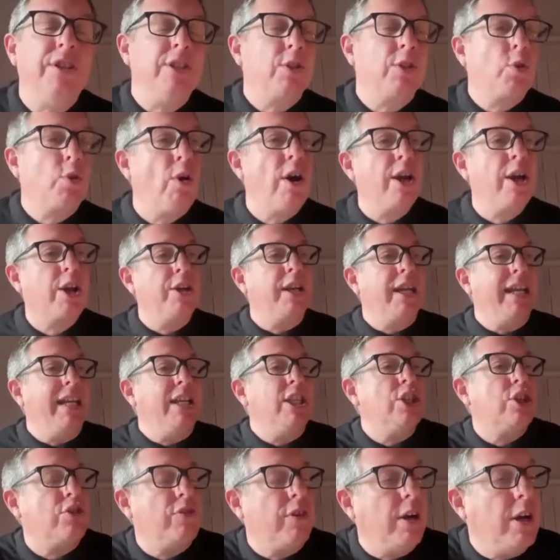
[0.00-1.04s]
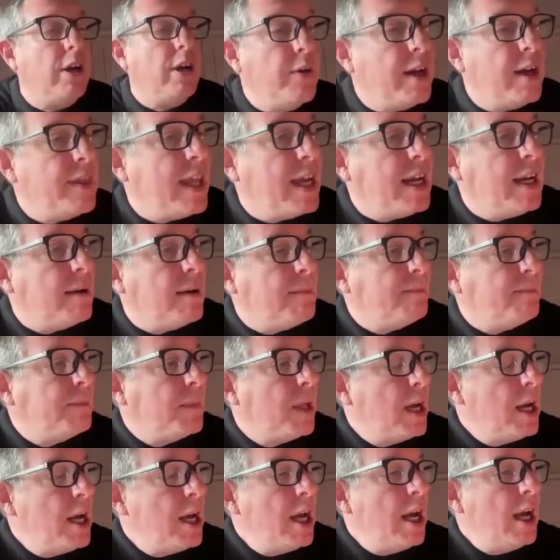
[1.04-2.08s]
It's quite a good intro. And
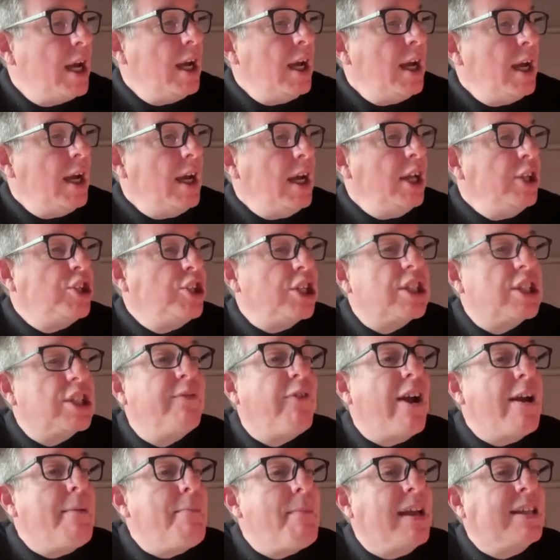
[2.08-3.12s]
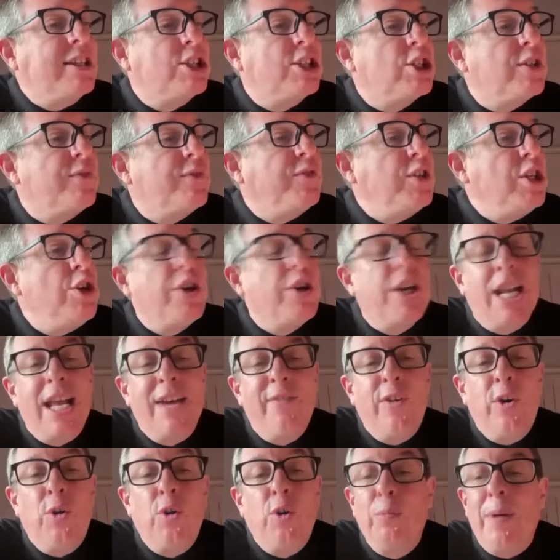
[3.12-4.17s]
then just the very message of you can
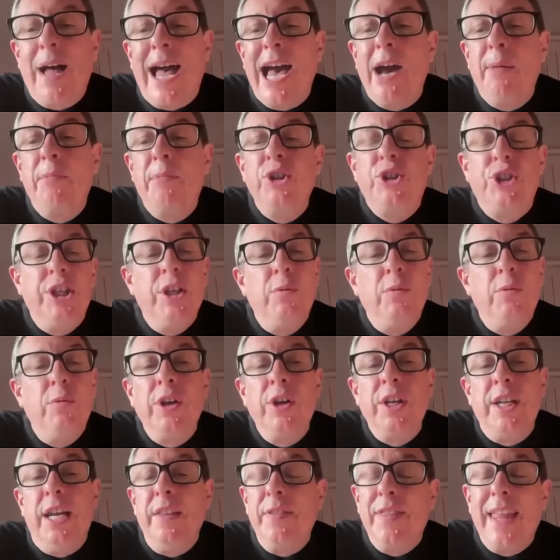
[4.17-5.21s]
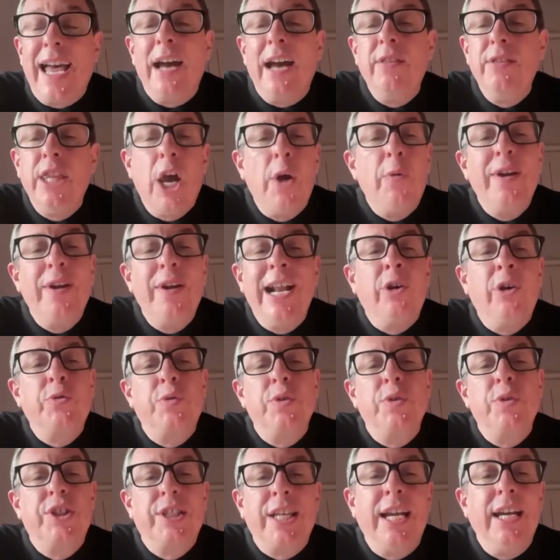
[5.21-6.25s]
have it all, but how much do you want it? That no one
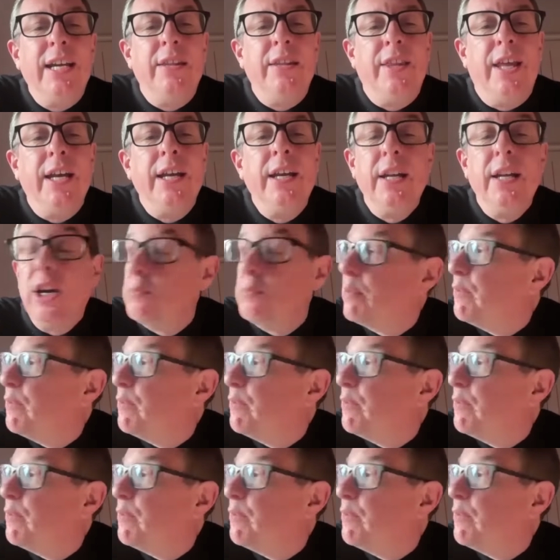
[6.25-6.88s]
else was saying that.